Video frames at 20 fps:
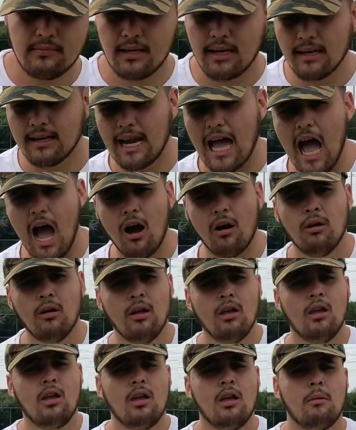Now,
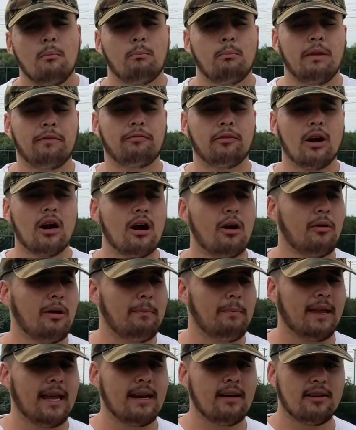before we
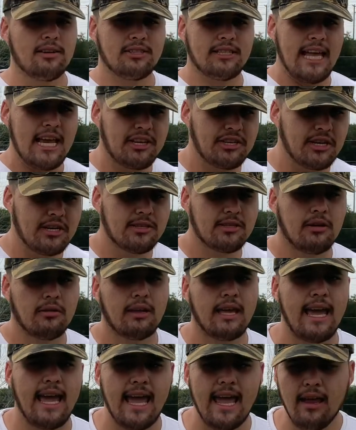begin our stations,
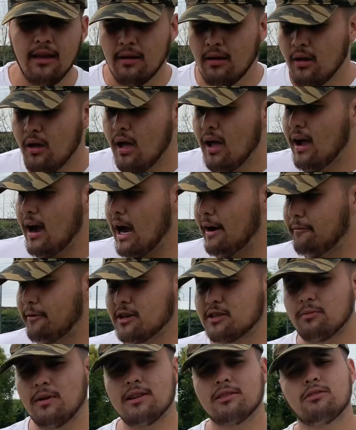okay, I first
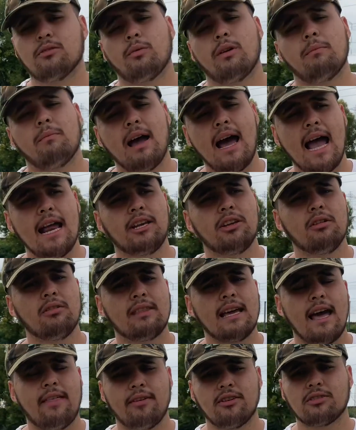want to remind you
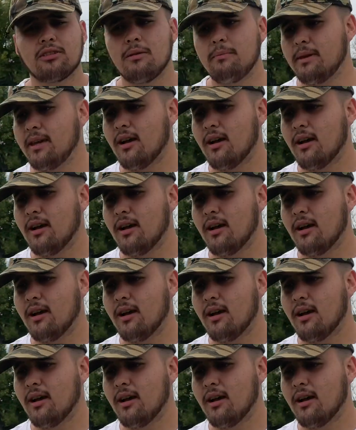that there's going to be a